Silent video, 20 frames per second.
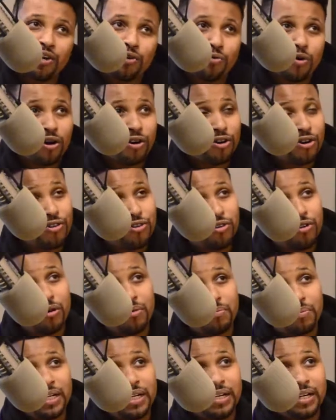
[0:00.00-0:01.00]
of work? Are you going
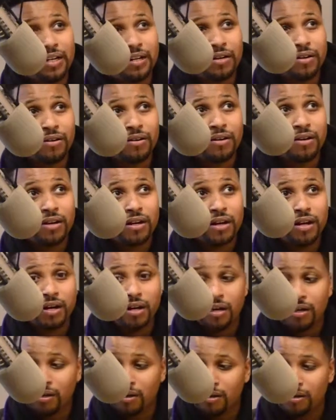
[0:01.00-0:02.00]
to be here
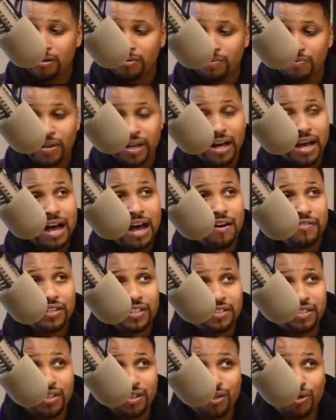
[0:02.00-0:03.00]
and have
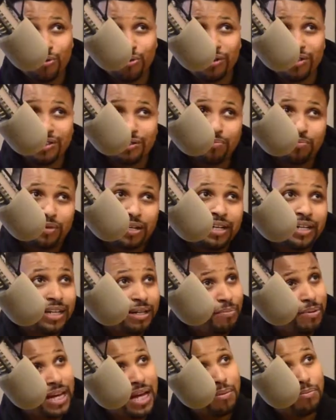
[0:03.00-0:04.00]
continuous money,
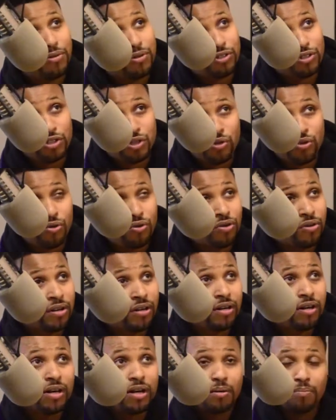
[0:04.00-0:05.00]
be able to tour,
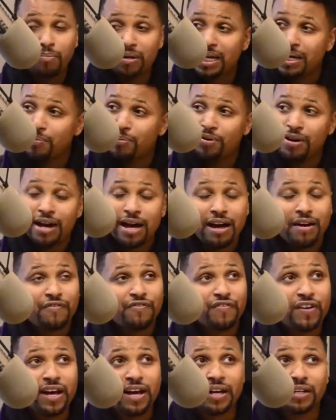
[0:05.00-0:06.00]
be able to have
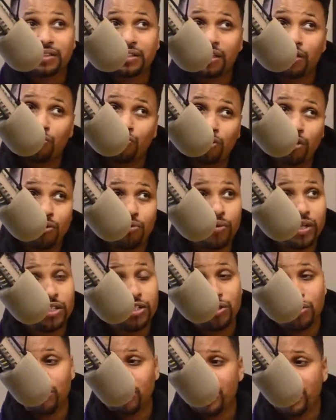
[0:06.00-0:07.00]
fans that grow
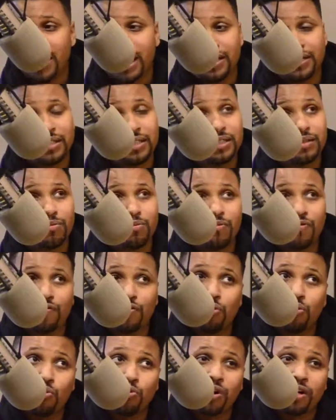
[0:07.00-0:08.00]
with you and not just
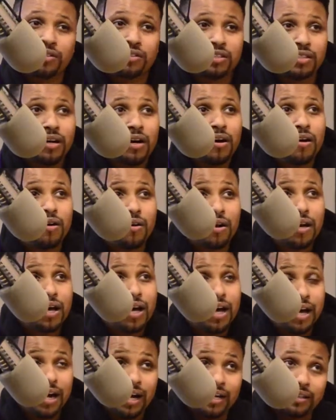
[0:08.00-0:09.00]
for one song?
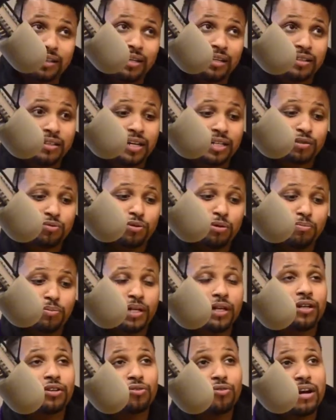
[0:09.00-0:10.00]
And I think that's what
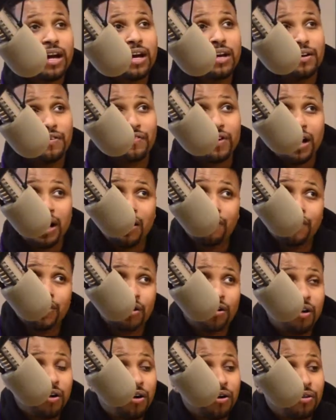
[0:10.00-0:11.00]
being creative and having
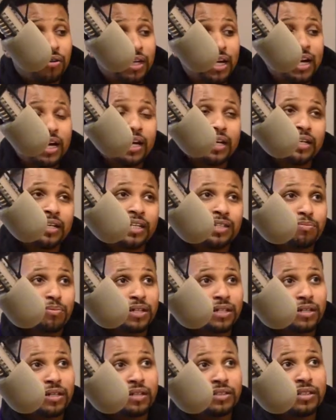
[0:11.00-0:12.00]
your own lane is,
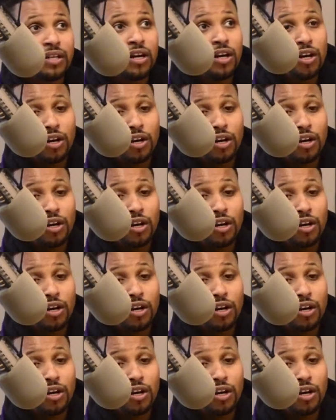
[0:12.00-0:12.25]
because